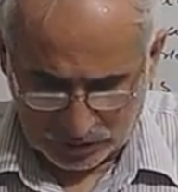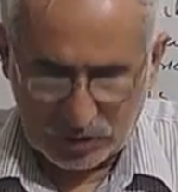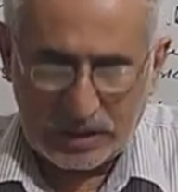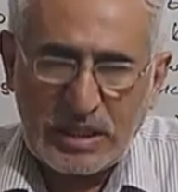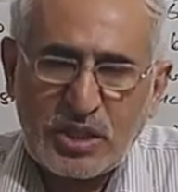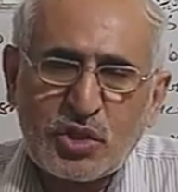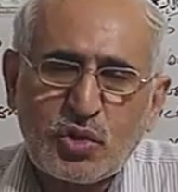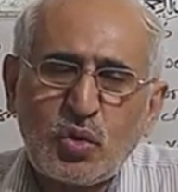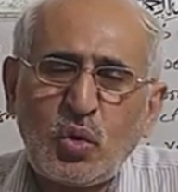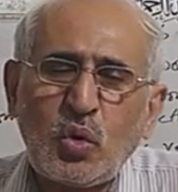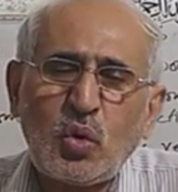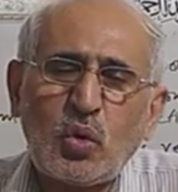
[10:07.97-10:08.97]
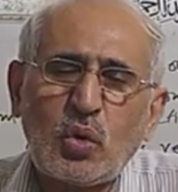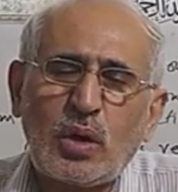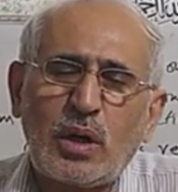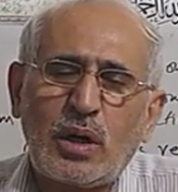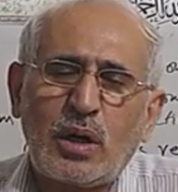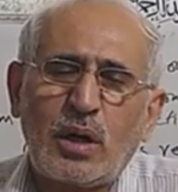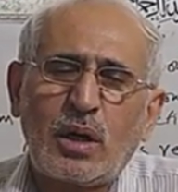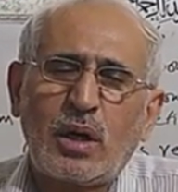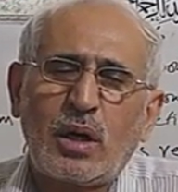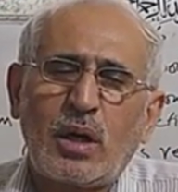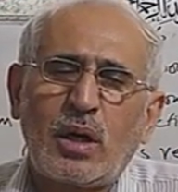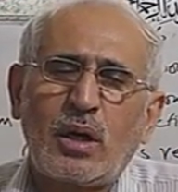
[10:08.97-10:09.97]
So these two
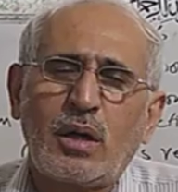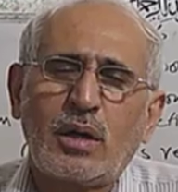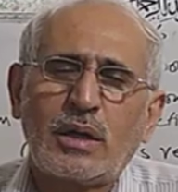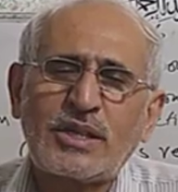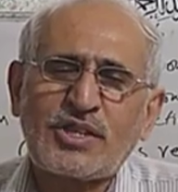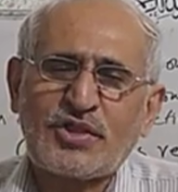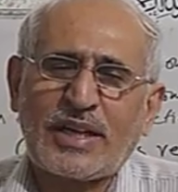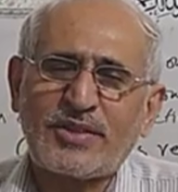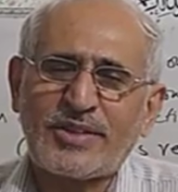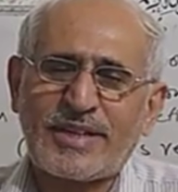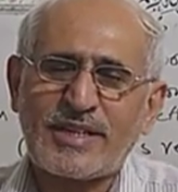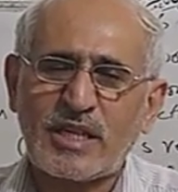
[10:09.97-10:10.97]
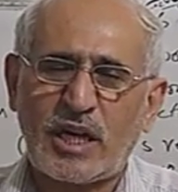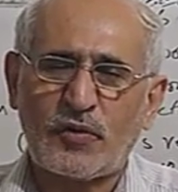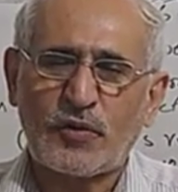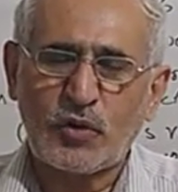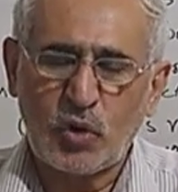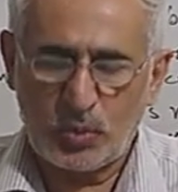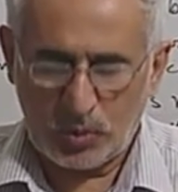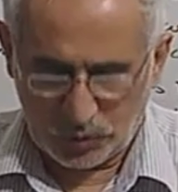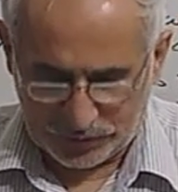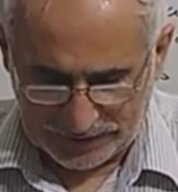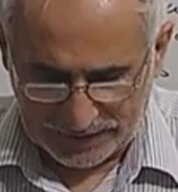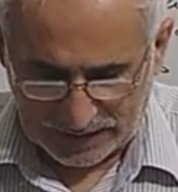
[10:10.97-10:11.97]
structures of
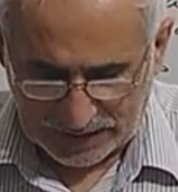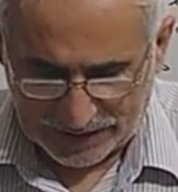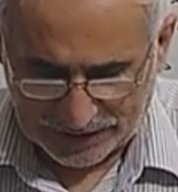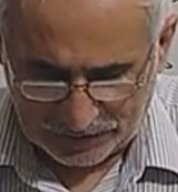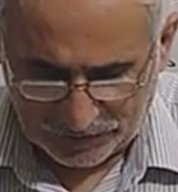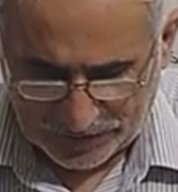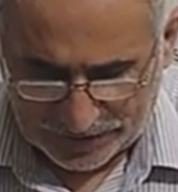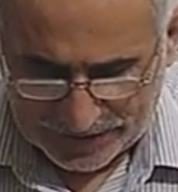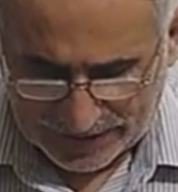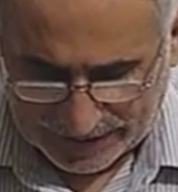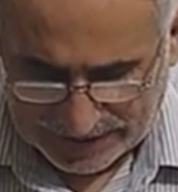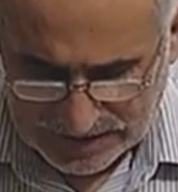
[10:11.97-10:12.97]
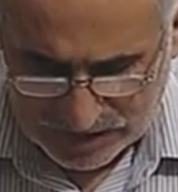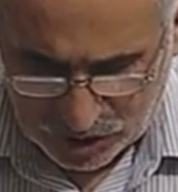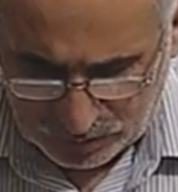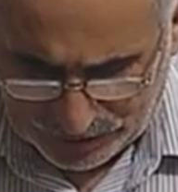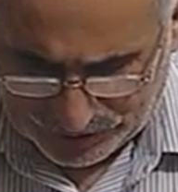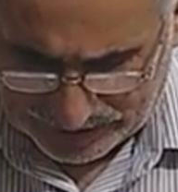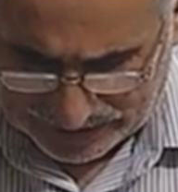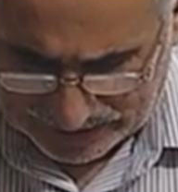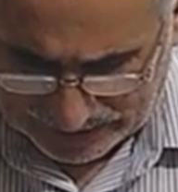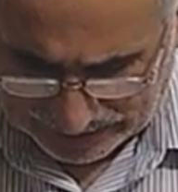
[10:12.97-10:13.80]
2-butene are referred as geometrical